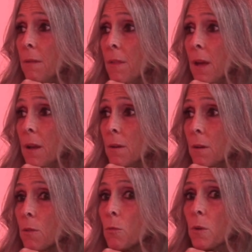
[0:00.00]
and
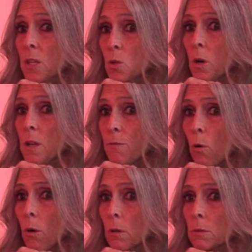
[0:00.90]
then
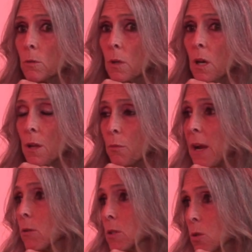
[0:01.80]
3:24, 3
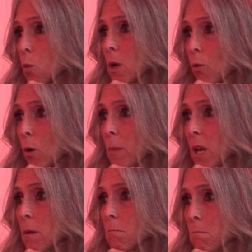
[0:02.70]
hours and 24
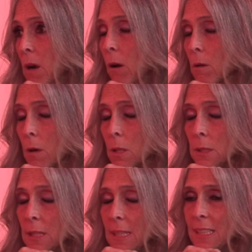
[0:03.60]
minute
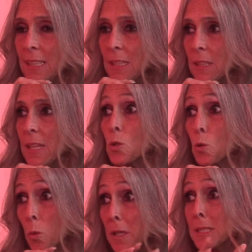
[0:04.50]
marathon. That's
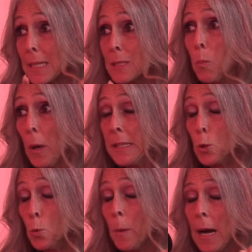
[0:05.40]

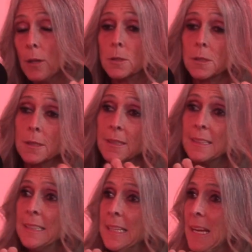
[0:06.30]
26.2 miles.
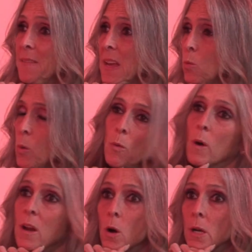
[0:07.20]
And then we
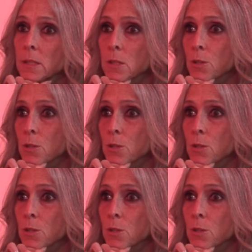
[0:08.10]
went on